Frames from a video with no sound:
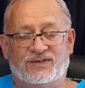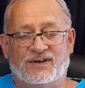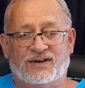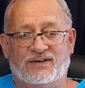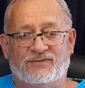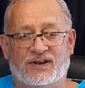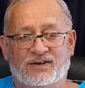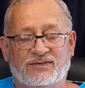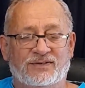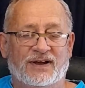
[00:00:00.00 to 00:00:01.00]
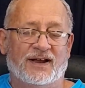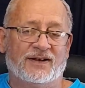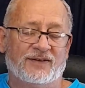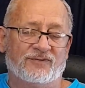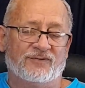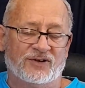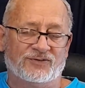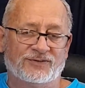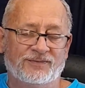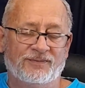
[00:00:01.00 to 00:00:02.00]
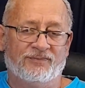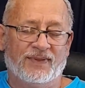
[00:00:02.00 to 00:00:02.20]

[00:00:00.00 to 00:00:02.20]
video and information